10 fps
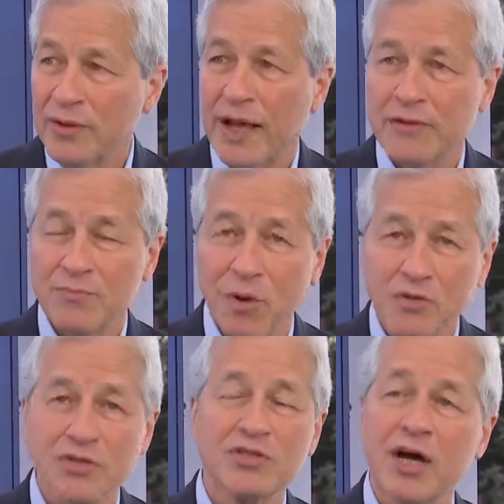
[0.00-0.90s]
And
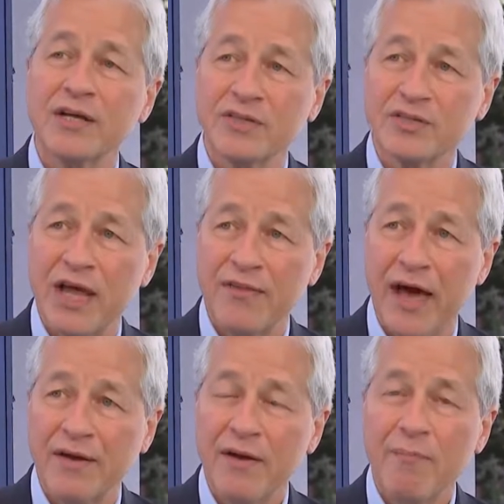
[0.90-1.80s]
most of the scientists say
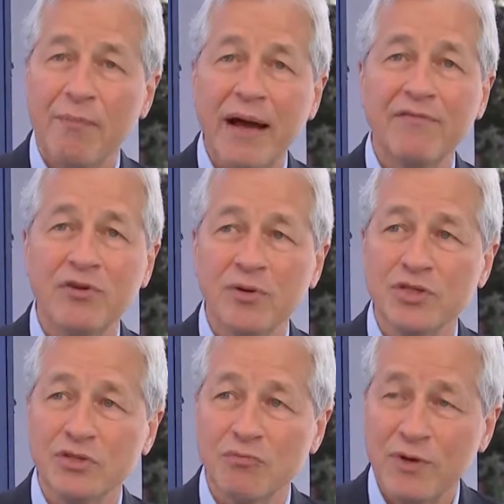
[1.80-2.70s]
that. My view
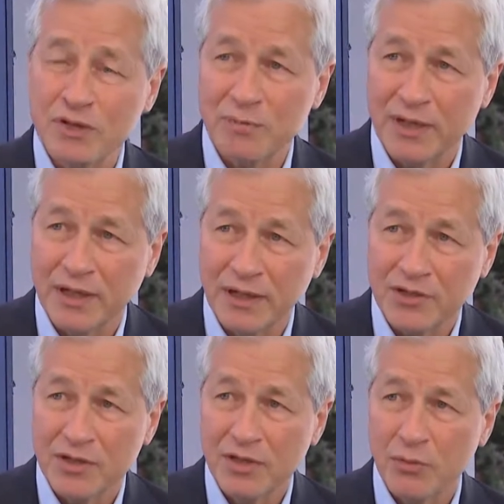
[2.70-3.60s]
is, as a risk
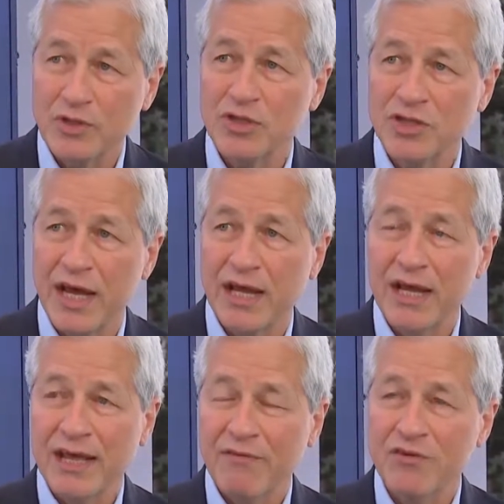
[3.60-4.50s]
mitigant, we should say
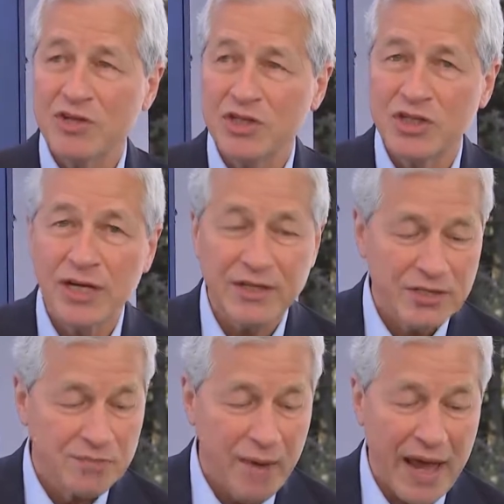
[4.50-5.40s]
if there's a chance
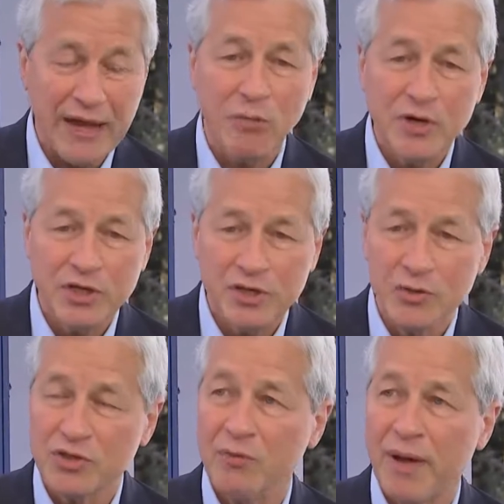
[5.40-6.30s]
it's bad, we should
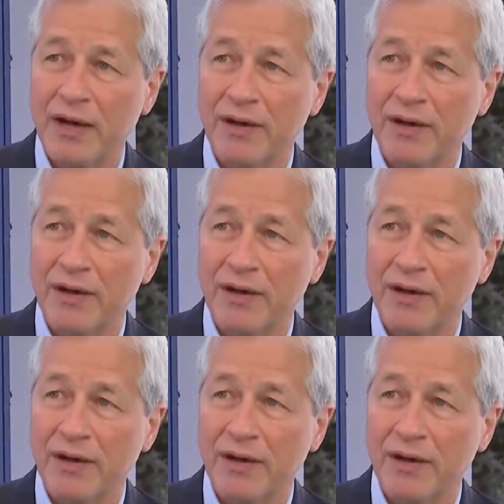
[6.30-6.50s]
do something about it now.